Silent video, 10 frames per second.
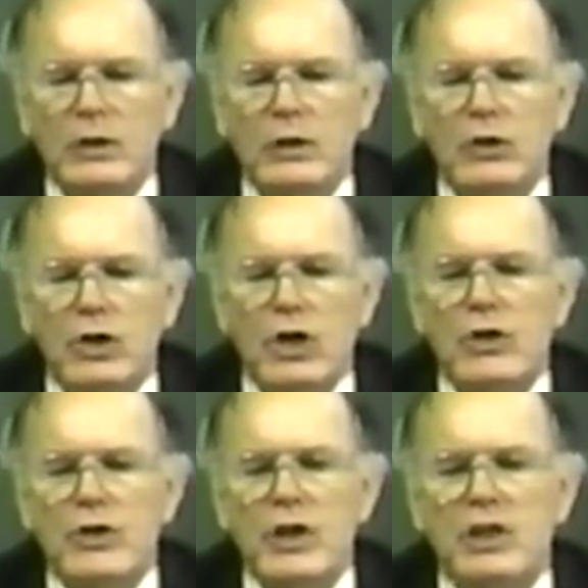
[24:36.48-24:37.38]

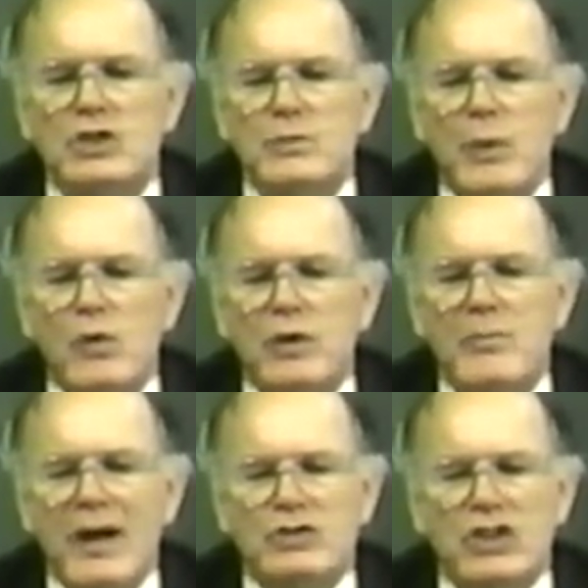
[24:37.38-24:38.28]
uttered and spoken
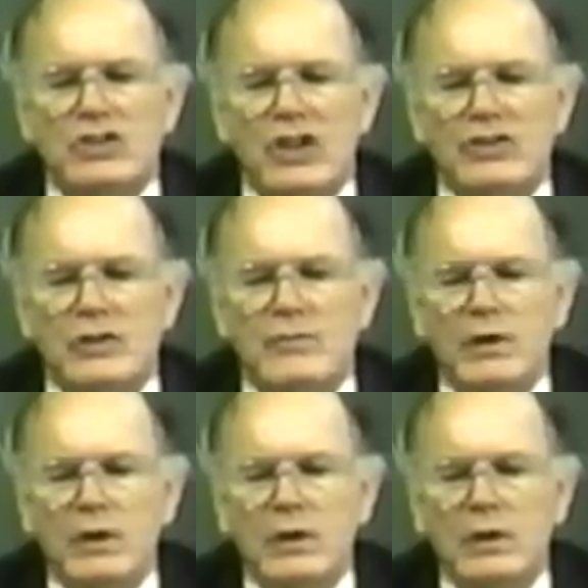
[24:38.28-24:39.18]
by Jesus.
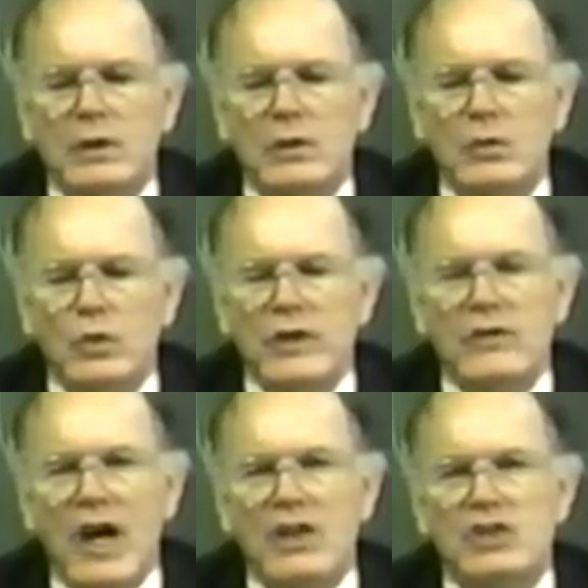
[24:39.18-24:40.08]
We've
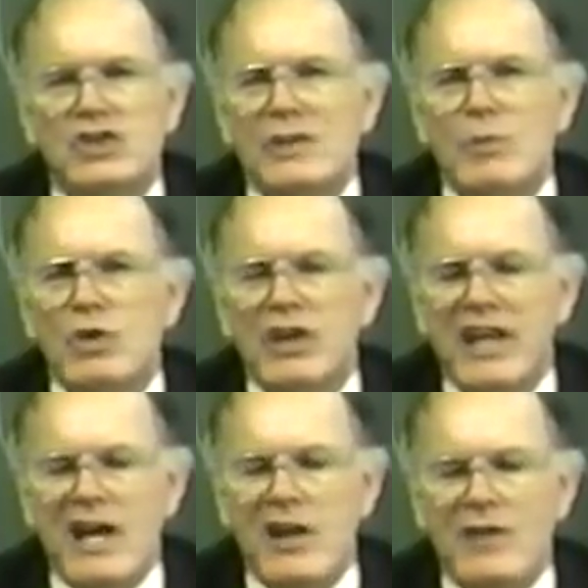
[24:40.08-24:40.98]
got a similar
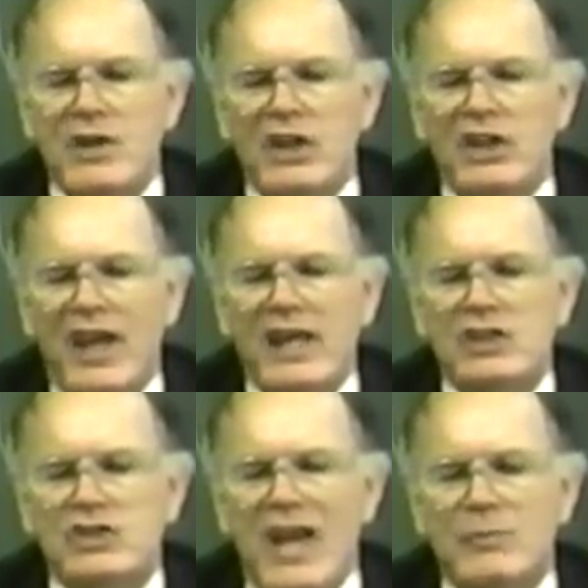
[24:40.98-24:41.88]
account of it in the eighth
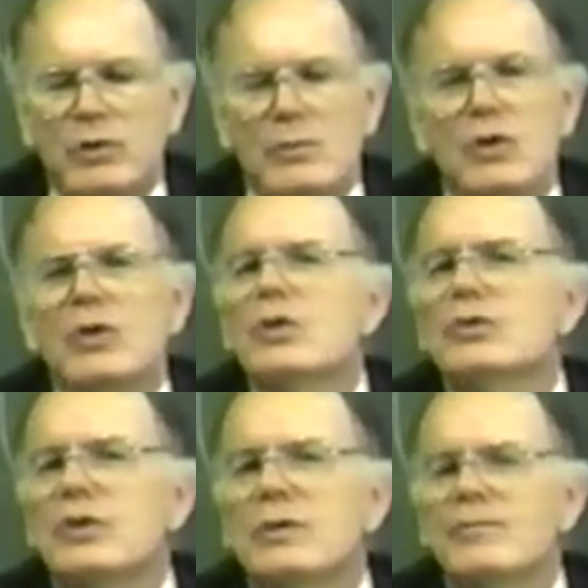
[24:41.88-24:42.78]
chapter of the book of
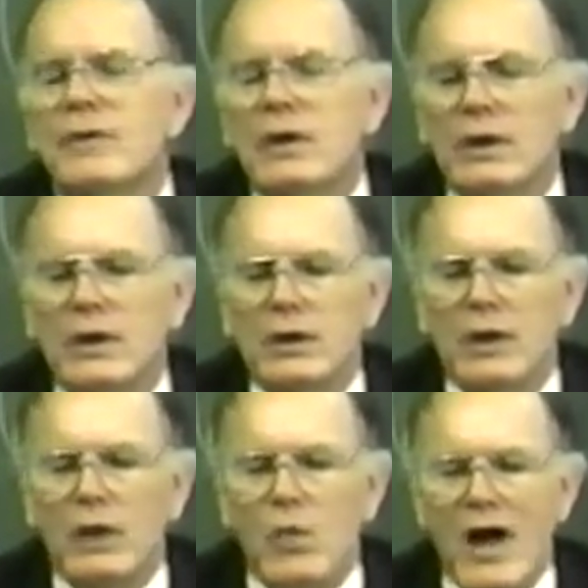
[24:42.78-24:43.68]
Luke.
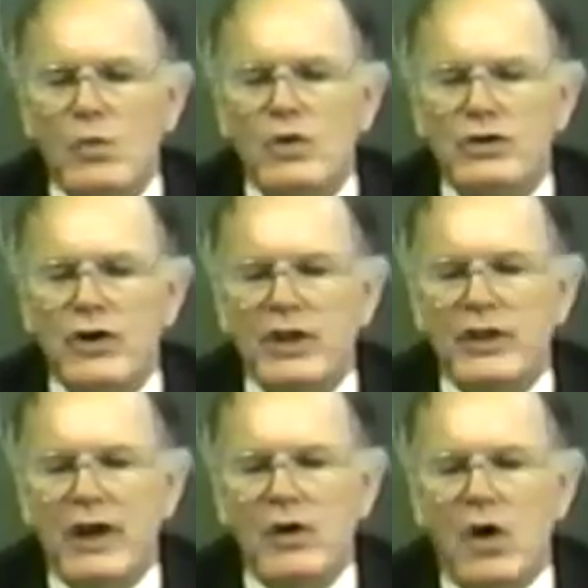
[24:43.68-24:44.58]
And while we're turning
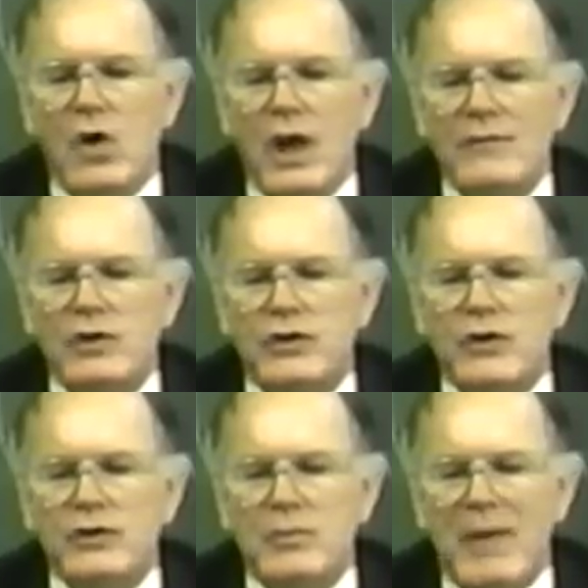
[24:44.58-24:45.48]
there, all of you
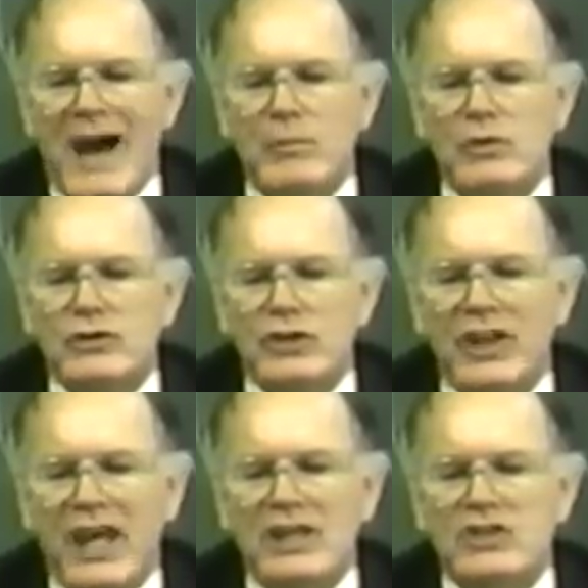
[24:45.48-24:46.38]
turn your Bibles to
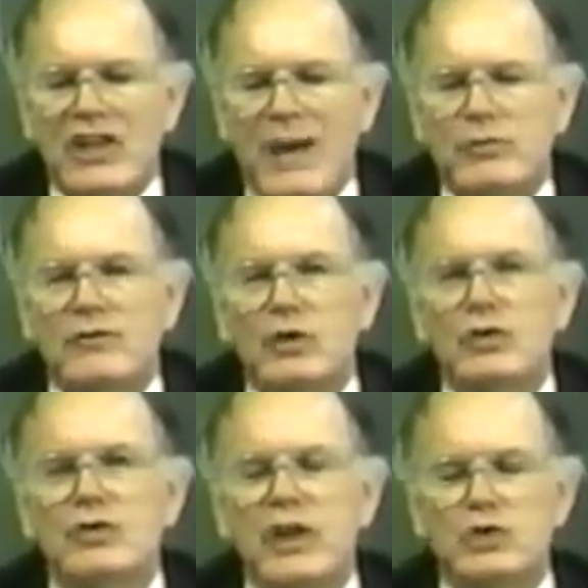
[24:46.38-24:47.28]
the eighth chapter of
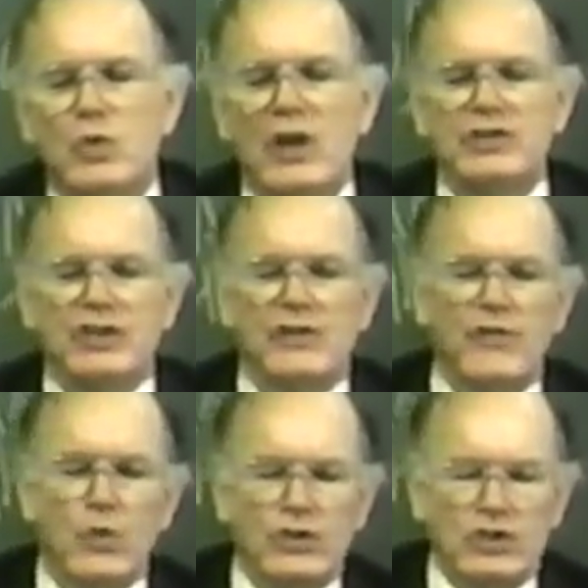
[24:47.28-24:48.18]
Luke as well as the
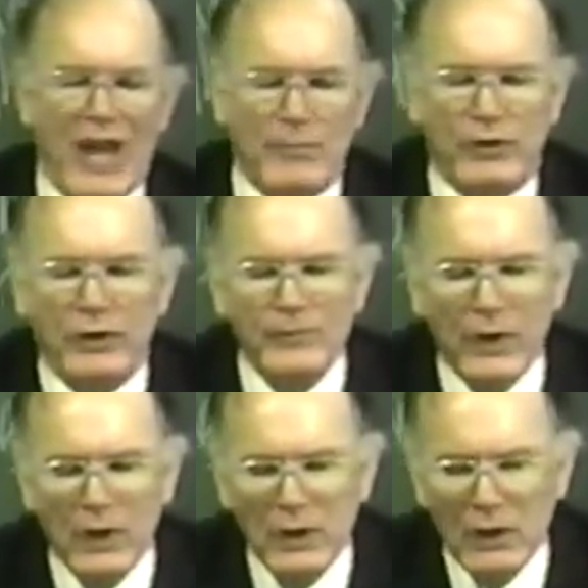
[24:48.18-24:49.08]
fourth chapter
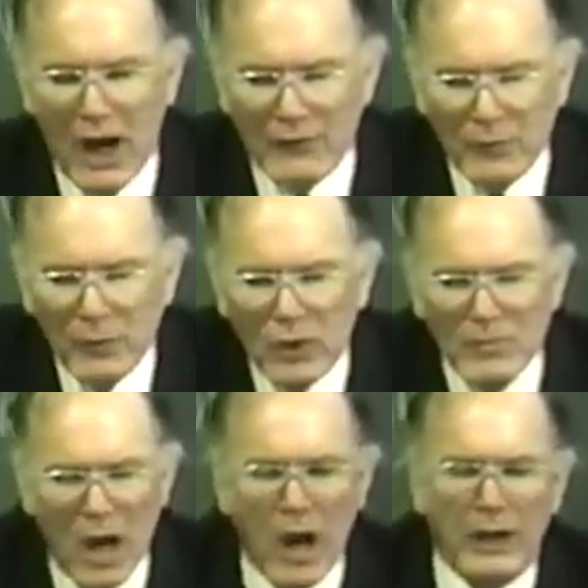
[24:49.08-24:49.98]
of the book of
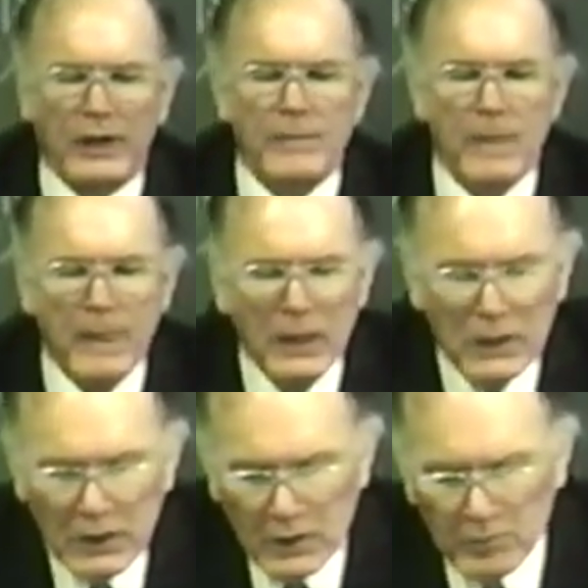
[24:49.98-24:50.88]
Mark.
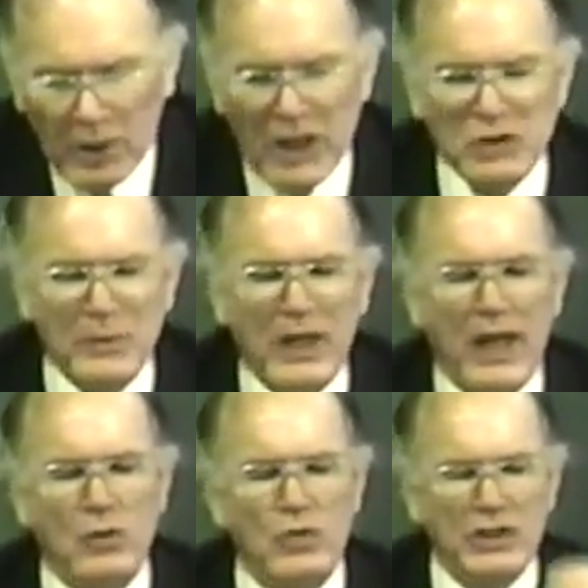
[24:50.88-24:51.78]
But let's
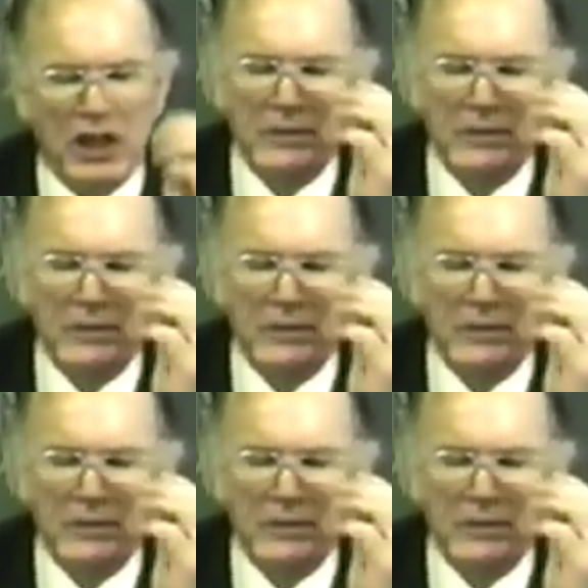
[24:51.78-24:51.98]
begin reading